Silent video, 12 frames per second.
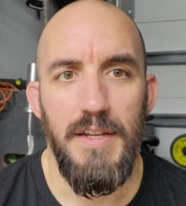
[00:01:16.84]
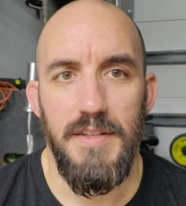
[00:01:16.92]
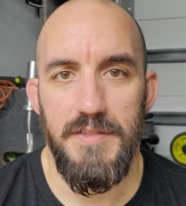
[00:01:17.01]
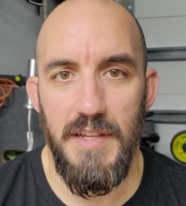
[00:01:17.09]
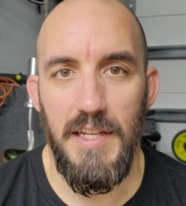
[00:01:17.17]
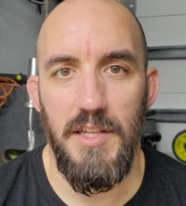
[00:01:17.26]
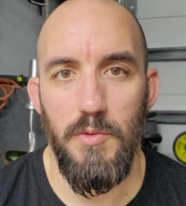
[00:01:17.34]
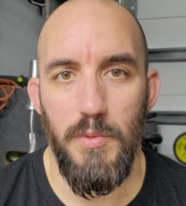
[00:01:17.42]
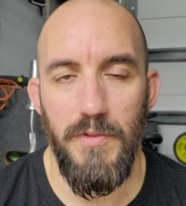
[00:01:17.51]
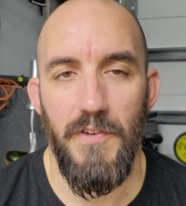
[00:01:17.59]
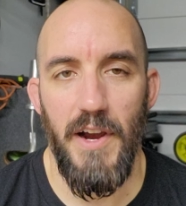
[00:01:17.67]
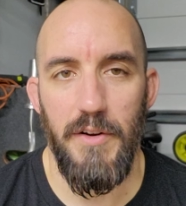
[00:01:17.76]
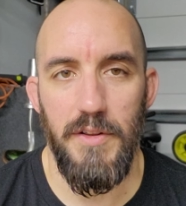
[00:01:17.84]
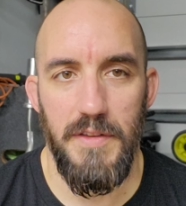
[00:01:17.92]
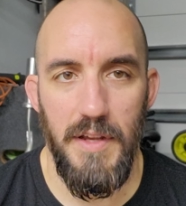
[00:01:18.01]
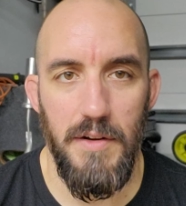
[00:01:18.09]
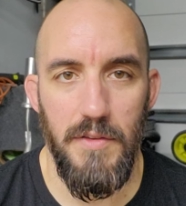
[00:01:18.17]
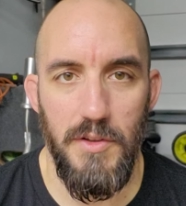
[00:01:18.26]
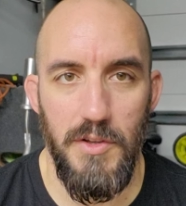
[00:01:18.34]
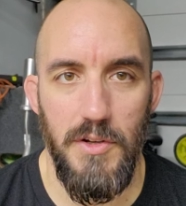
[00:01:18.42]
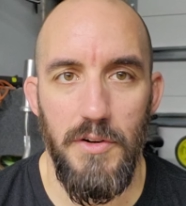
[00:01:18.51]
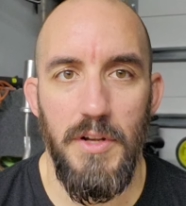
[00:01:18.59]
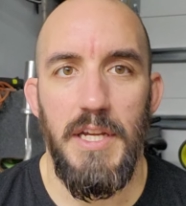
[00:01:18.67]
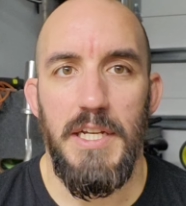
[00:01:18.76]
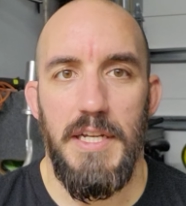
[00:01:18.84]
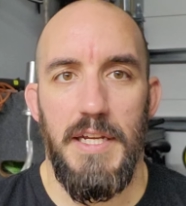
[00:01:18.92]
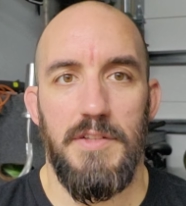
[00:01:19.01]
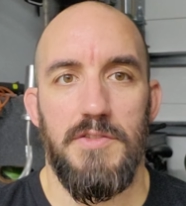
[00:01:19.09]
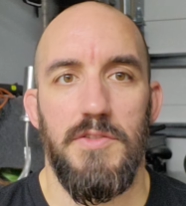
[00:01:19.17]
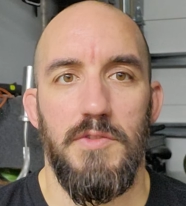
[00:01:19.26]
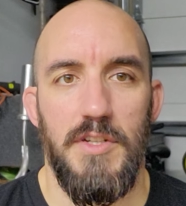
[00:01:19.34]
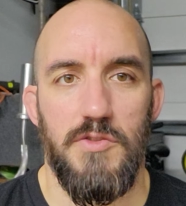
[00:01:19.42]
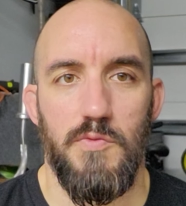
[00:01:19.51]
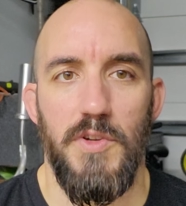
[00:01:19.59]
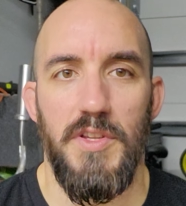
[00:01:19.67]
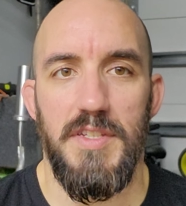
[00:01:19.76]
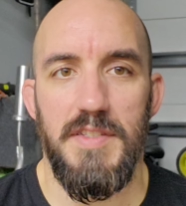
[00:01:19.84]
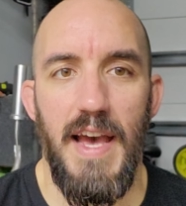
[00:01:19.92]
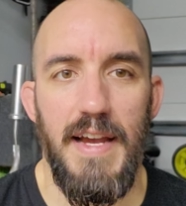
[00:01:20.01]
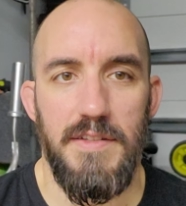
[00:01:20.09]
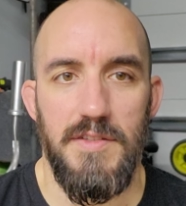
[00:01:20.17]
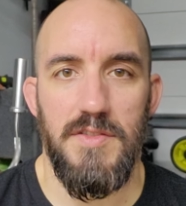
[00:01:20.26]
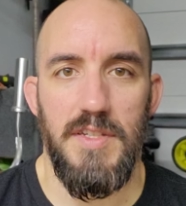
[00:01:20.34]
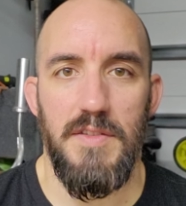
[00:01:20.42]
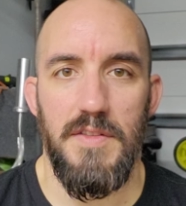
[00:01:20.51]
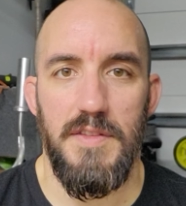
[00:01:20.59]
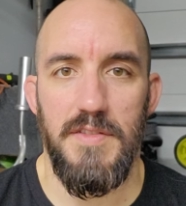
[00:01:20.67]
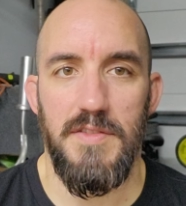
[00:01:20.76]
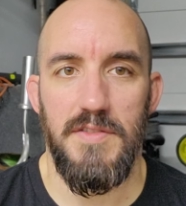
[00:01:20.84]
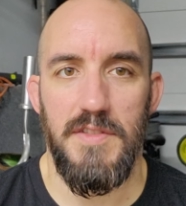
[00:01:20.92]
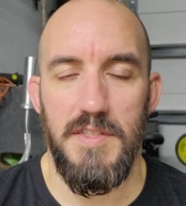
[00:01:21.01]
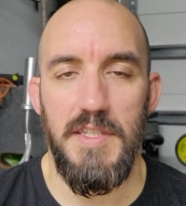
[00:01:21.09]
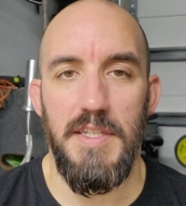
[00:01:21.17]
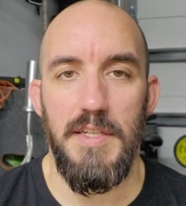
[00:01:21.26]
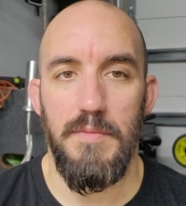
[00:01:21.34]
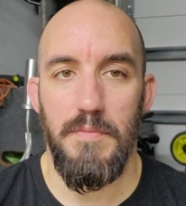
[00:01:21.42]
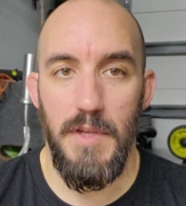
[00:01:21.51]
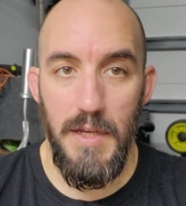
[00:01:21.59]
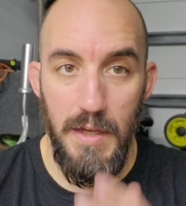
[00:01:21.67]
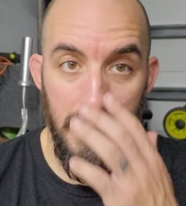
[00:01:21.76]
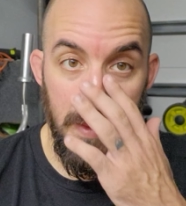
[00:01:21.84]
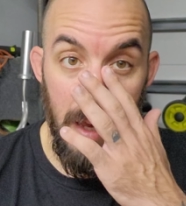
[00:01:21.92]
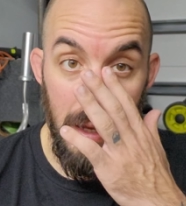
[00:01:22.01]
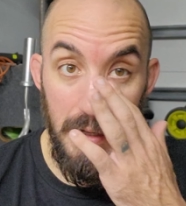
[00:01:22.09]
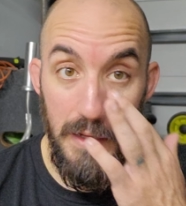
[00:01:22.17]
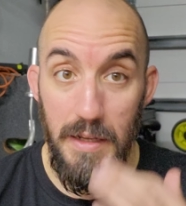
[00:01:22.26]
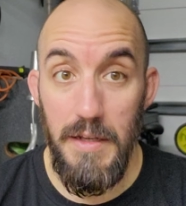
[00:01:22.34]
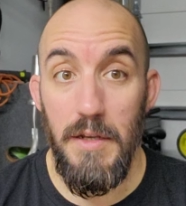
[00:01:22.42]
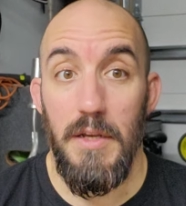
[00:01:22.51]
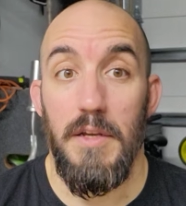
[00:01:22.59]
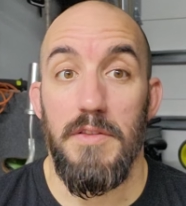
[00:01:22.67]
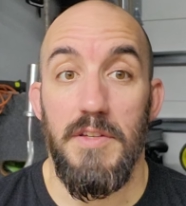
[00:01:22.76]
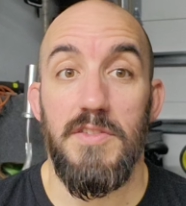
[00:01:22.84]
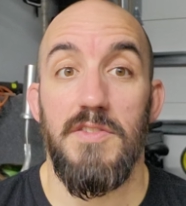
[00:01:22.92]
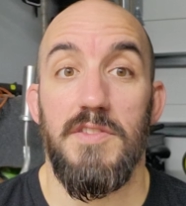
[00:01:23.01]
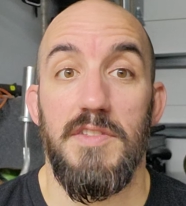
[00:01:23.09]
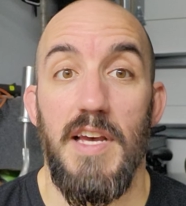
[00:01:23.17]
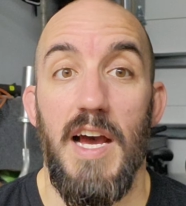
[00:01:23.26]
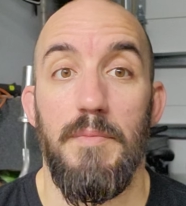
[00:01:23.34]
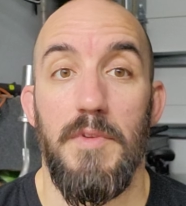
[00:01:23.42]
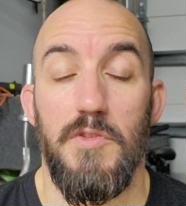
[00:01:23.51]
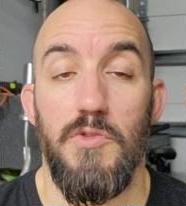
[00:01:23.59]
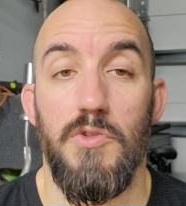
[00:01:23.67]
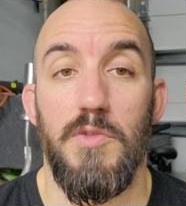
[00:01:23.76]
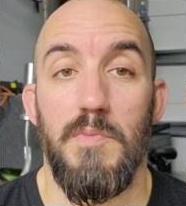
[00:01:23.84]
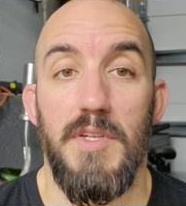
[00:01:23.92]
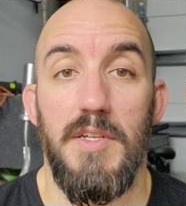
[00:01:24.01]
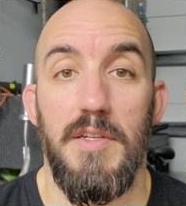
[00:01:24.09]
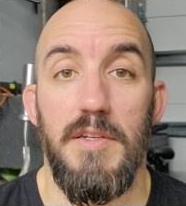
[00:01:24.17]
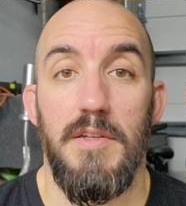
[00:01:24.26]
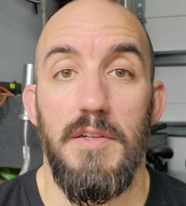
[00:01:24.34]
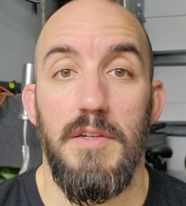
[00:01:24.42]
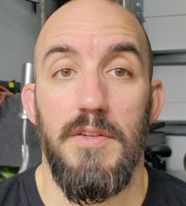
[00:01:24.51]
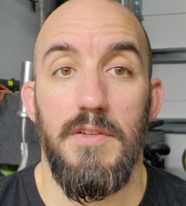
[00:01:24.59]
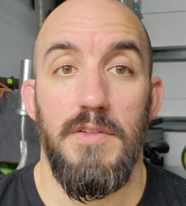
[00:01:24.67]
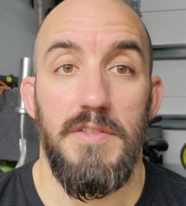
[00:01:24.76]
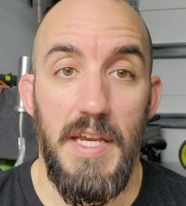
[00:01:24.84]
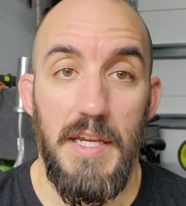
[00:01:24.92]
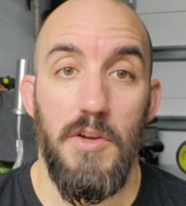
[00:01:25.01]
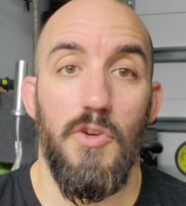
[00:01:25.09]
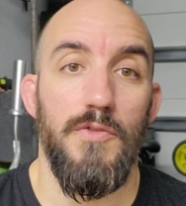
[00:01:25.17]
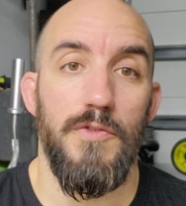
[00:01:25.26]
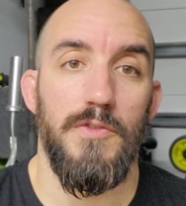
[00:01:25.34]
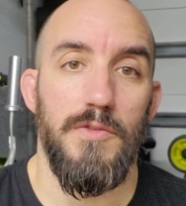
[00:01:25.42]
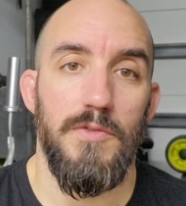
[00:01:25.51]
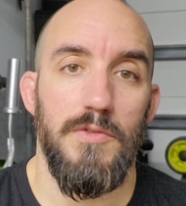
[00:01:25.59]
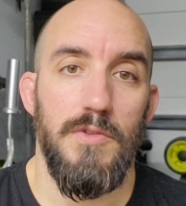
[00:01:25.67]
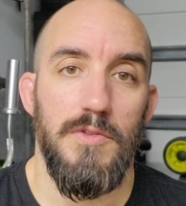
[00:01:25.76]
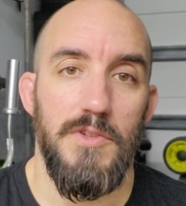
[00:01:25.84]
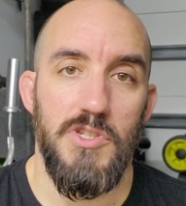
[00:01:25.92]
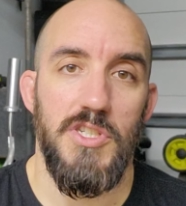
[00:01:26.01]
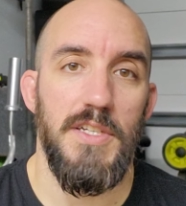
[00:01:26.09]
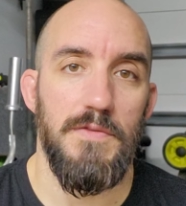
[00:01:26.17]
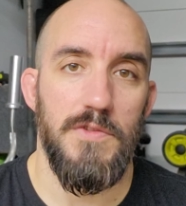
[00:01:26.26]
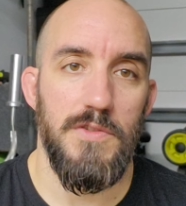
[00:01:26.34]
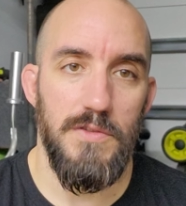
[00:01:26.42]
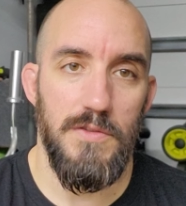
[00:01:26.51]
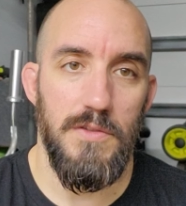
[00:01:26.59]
Staley will be fired at the end of the year. It's it's really sad to see that this is the team that this is the time that you could be taking over the Chiefs